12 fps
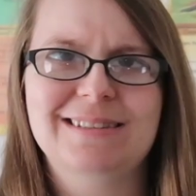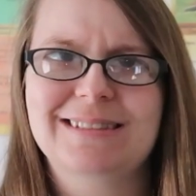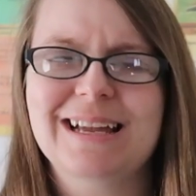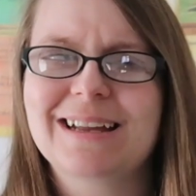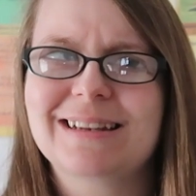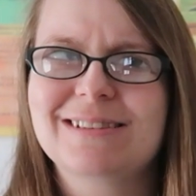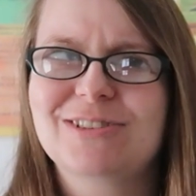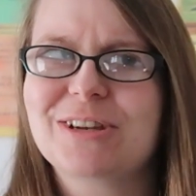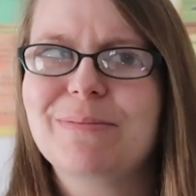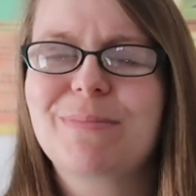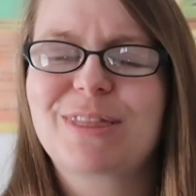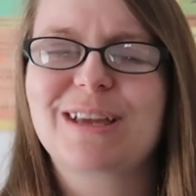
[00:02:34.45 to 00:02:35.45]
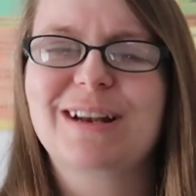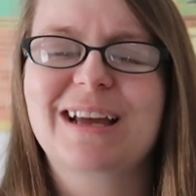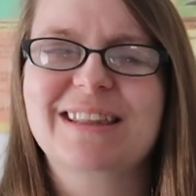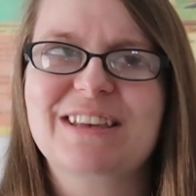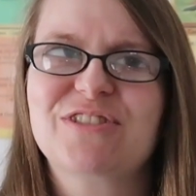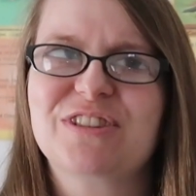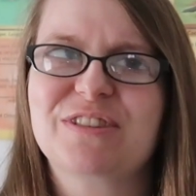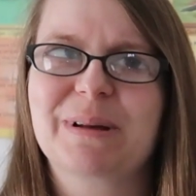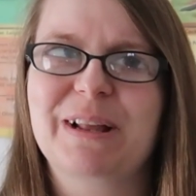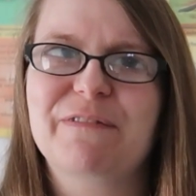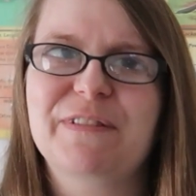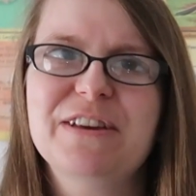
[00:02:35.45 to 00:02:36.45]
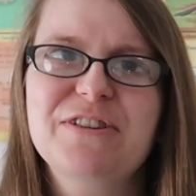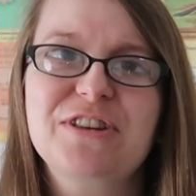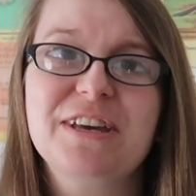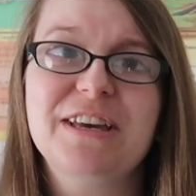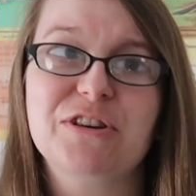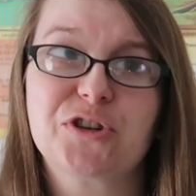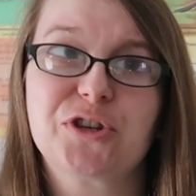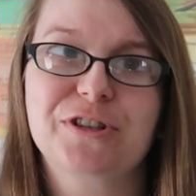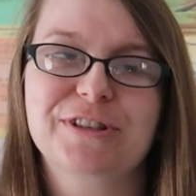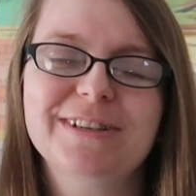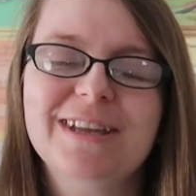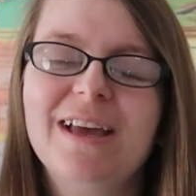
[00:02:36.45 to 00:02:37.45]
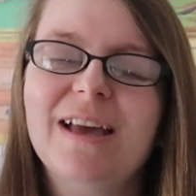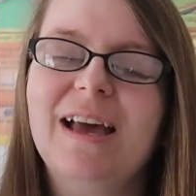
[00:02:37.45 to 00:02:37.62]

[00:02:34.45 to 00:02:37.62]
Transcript: stand gym thing like this should smell like fish. It shouldn't.